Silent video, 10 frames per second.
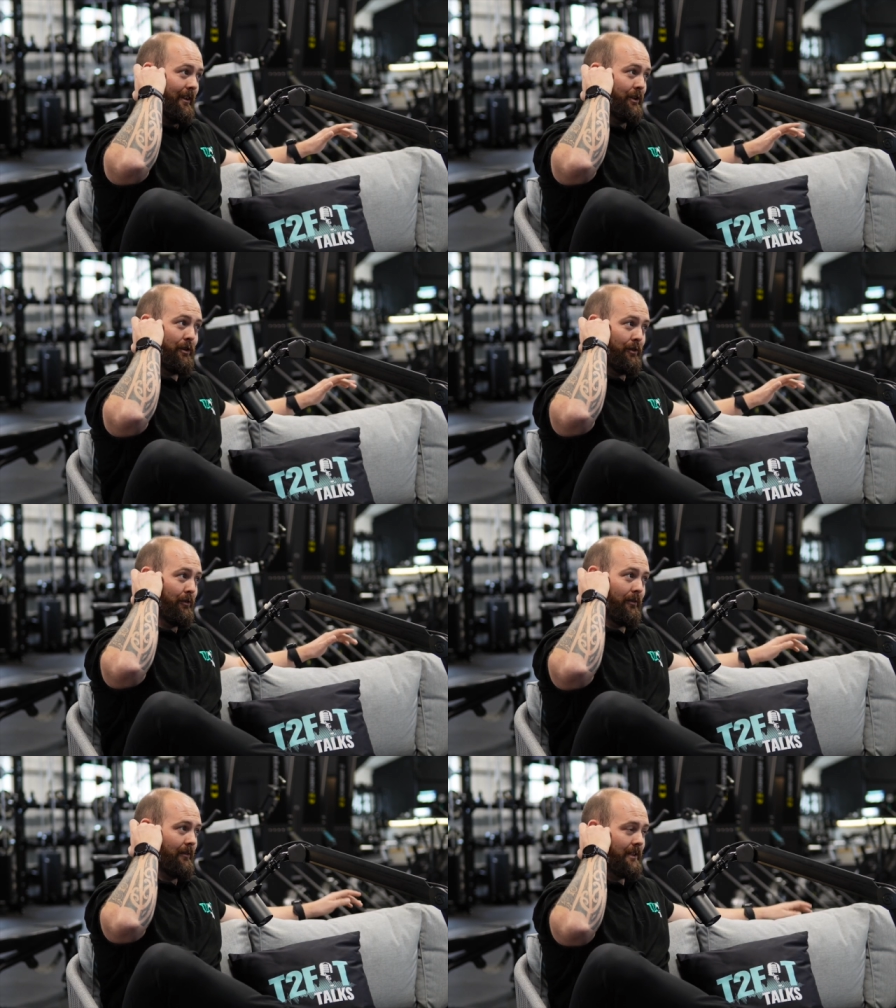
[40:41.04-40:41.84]
Like
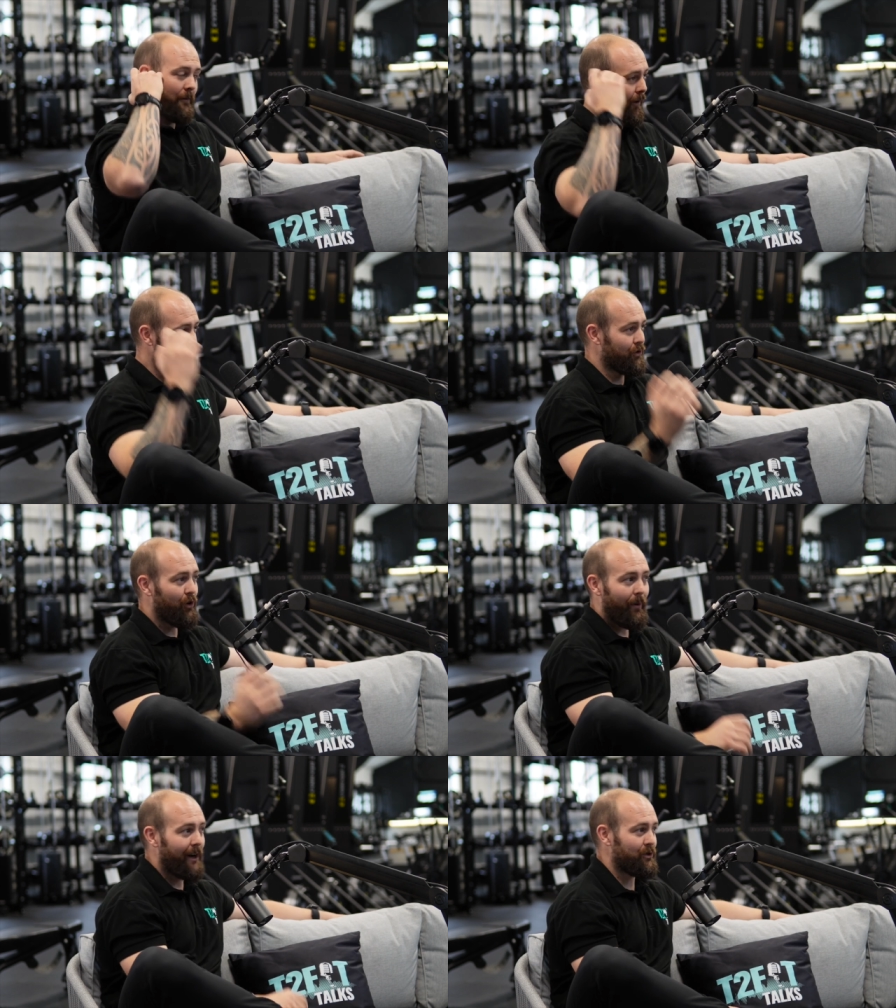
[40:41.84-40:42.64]
you're, as far as you're
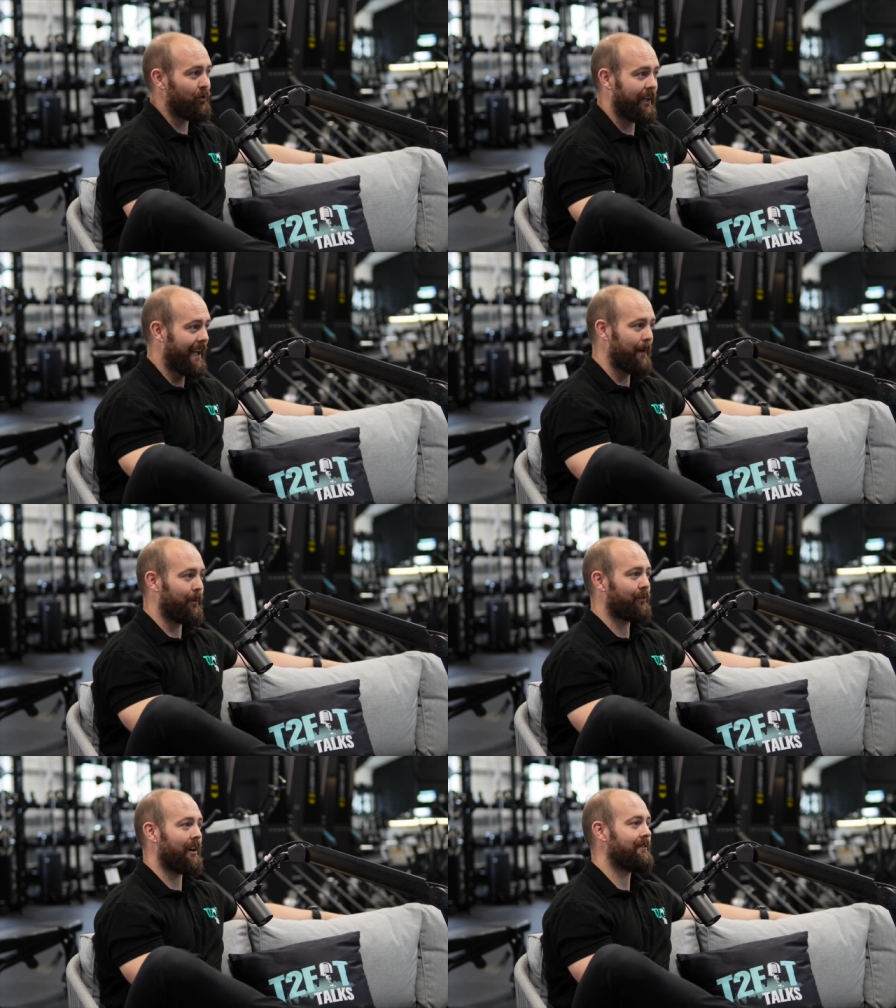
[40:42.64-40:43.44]
aware, it's already
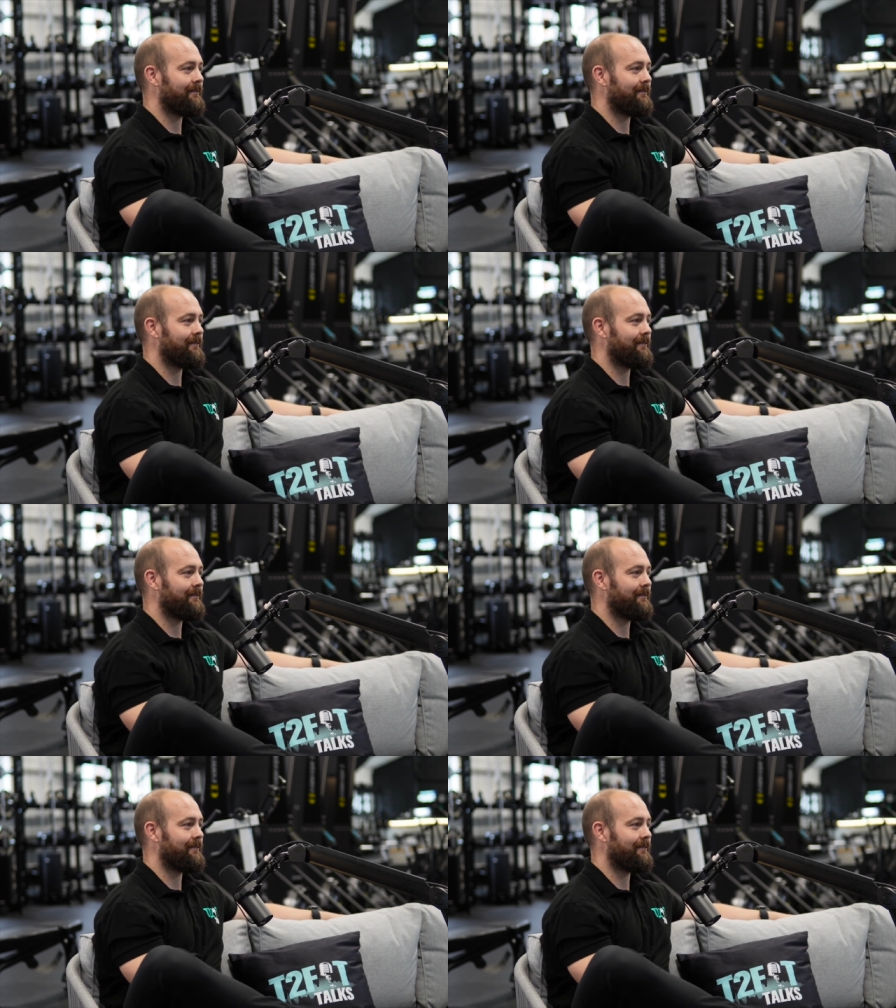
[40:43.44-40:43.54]
happened, right?